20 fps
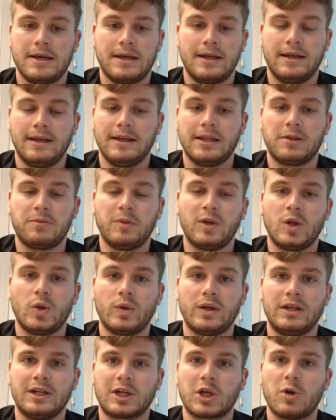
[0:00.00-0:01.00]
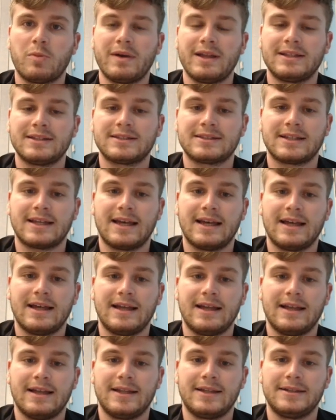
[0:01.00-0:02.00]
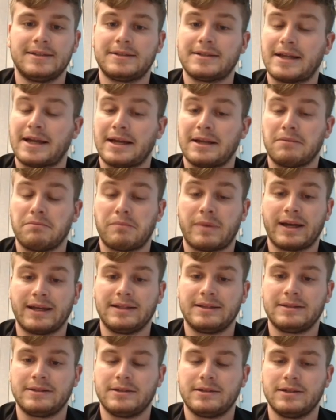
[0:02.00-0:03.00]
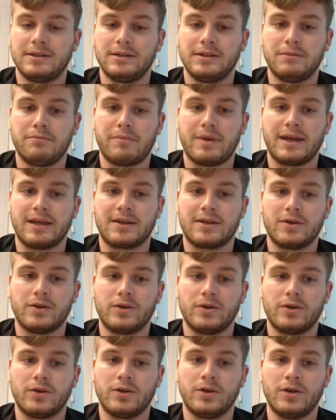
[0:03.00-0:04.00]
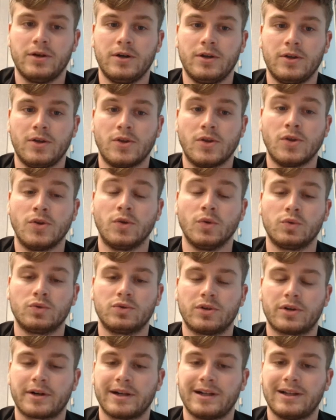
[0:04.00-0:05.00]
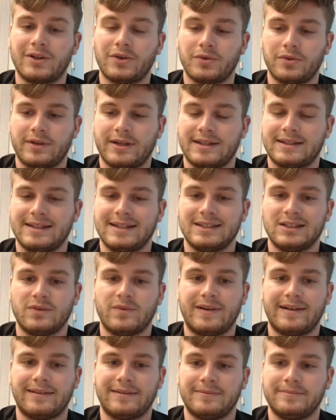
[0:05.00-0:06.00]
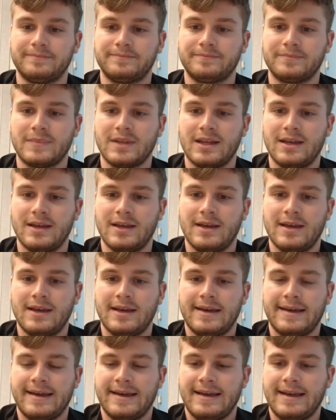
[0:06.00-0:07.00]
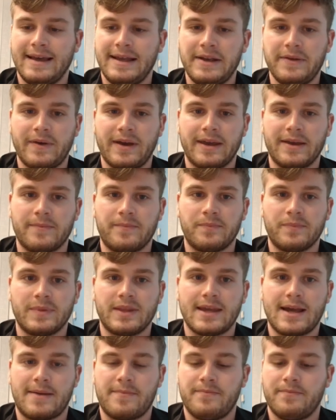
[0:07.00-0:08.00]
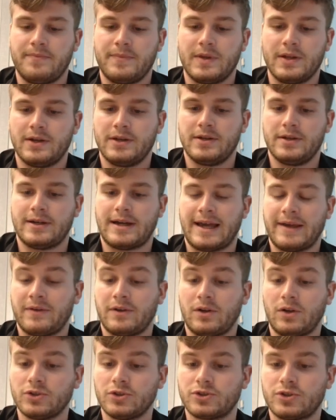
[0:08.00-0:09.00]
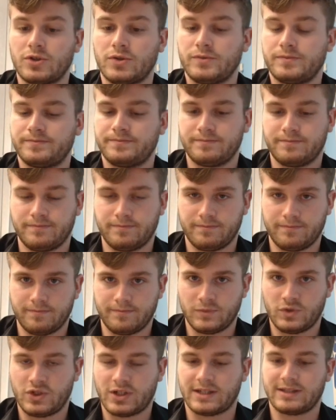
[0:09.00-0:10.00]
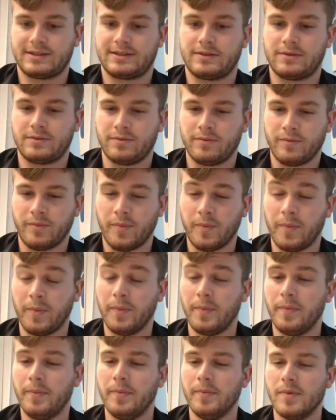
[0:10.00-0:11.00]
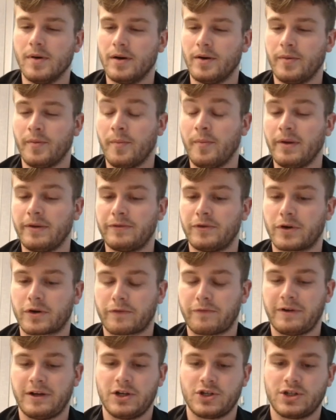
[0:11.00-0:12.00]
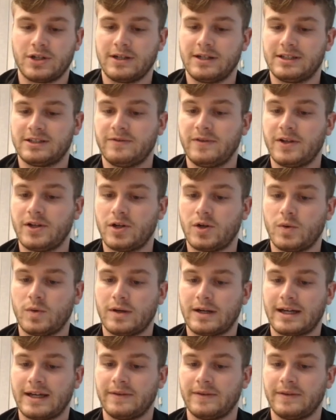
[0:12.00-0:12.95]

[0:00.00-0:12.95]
let me know in the comments, and I might make a tutorial on that as well. Anyway, yeah, I will also just before finishing this video, I